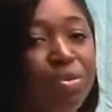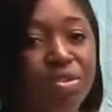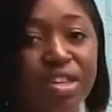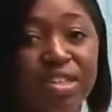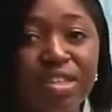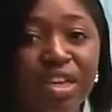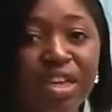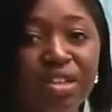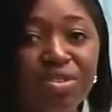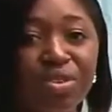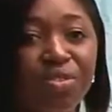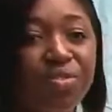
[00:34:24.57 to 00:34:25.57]
you just take
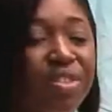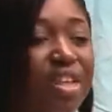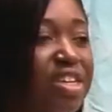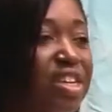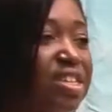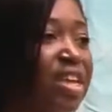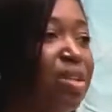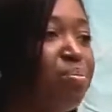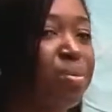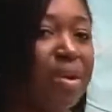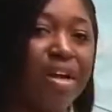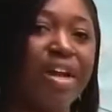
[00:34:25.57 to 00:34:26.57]
it off, they just get
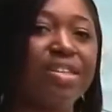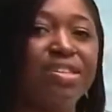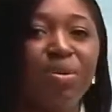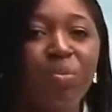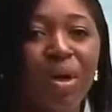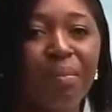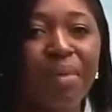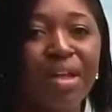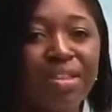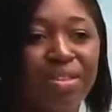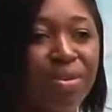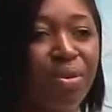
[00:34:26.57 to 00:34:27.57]
pregnant in 1
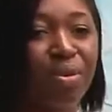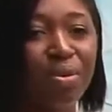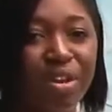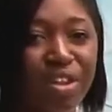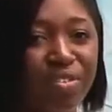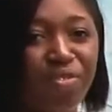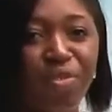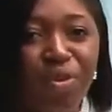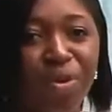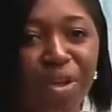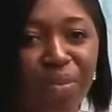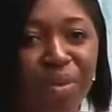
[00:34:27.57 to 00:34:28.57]
month or the
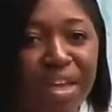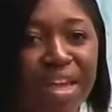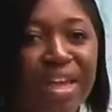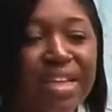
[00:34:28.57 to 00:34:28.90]
following week.